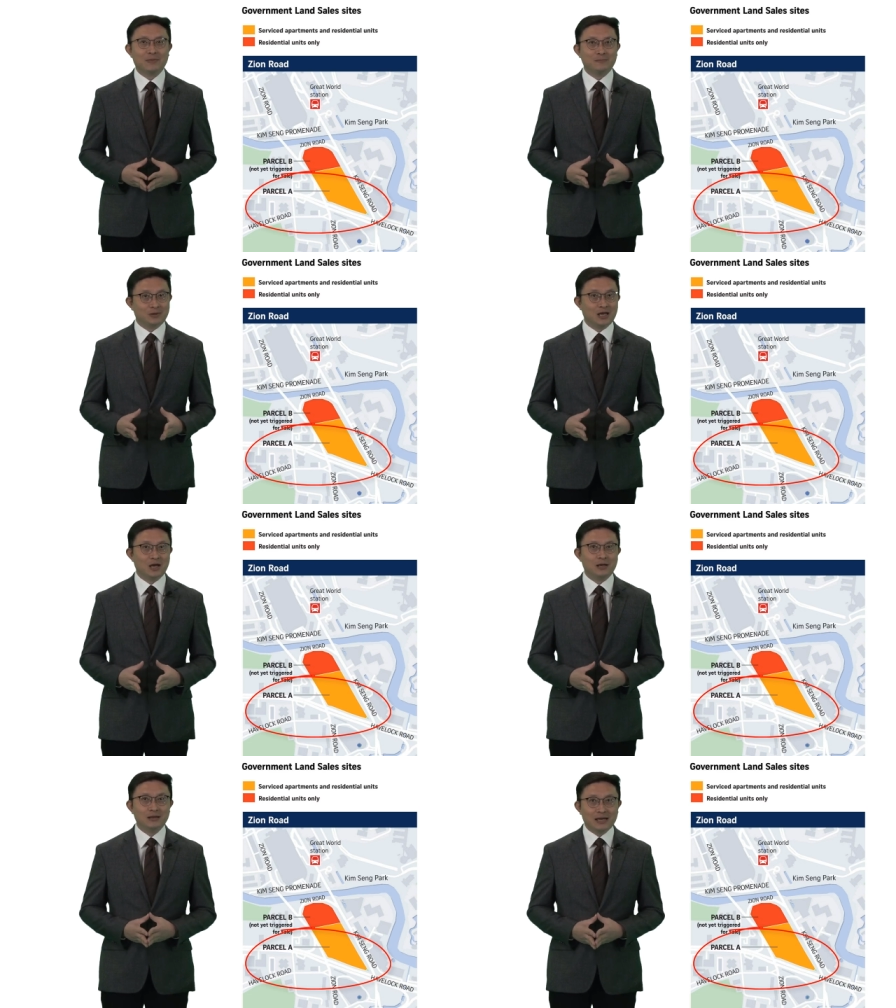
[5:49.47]

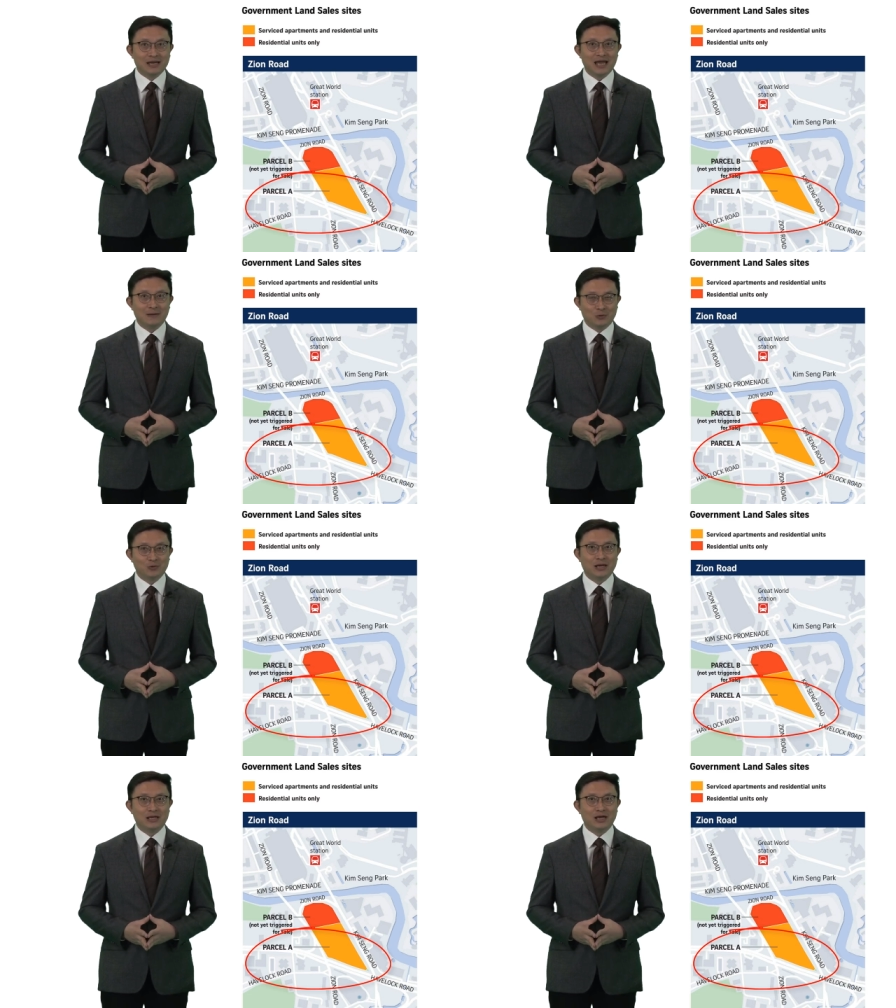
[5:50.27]
PPR at
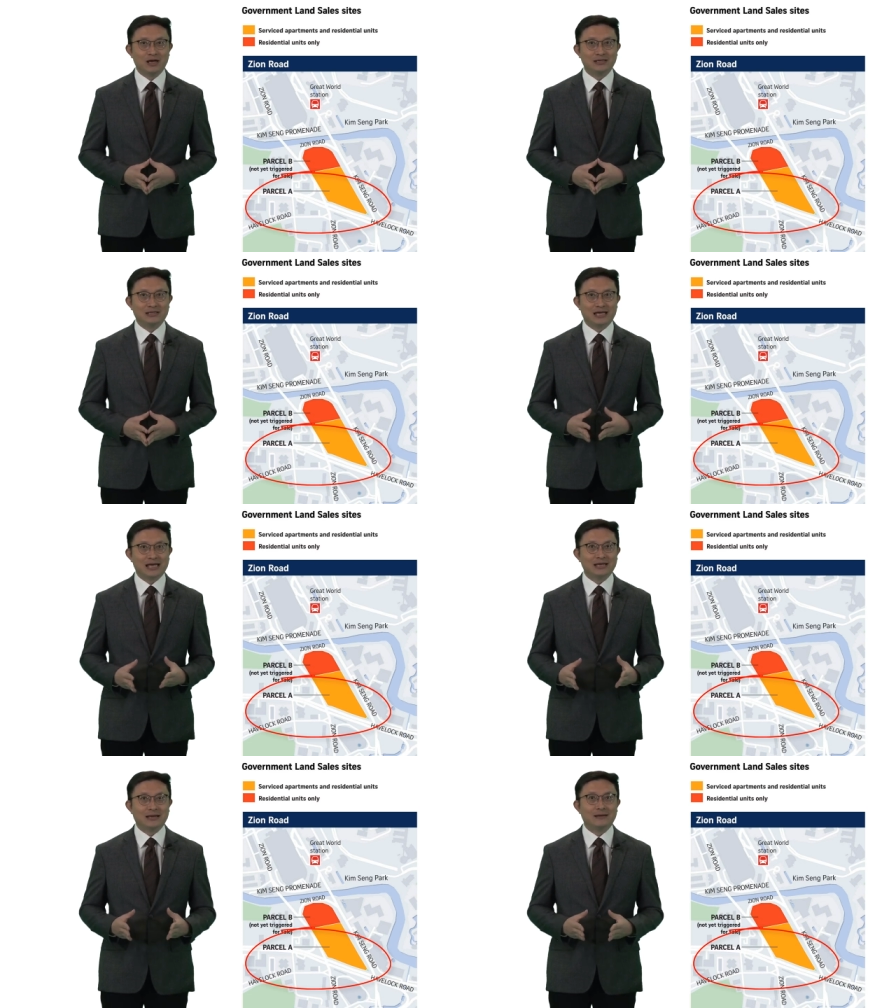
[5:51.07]
Marina Gardens
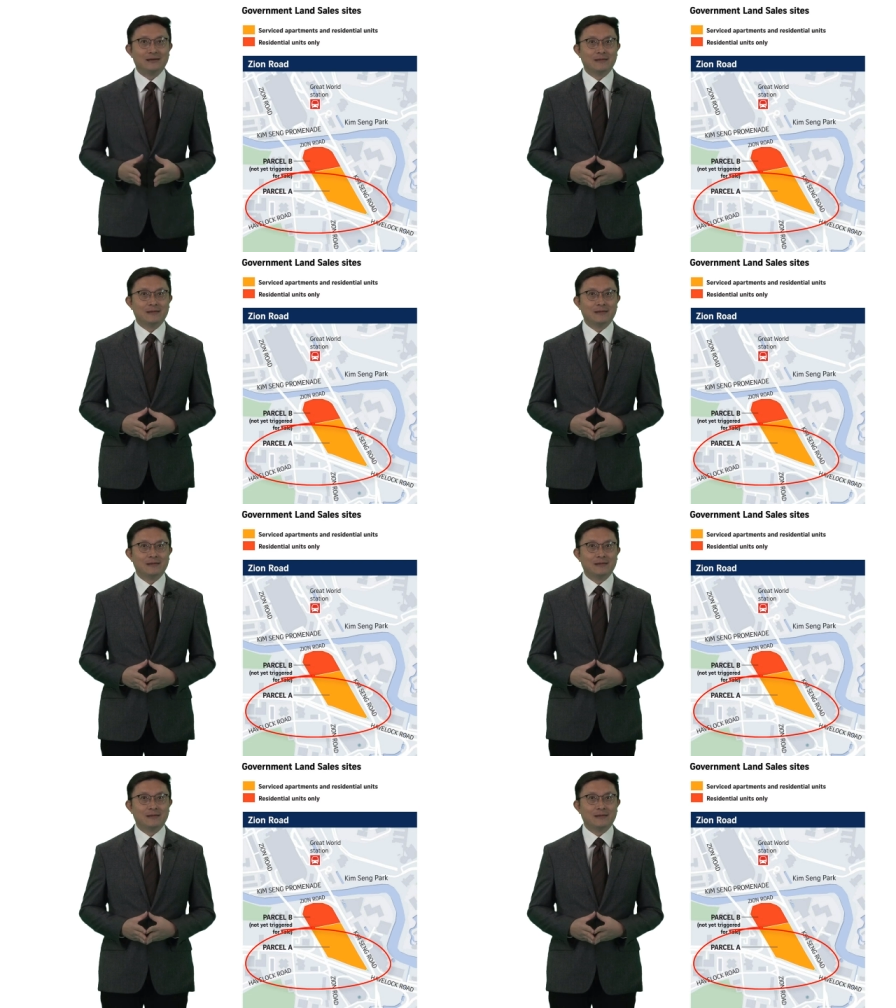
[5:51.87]
Lane.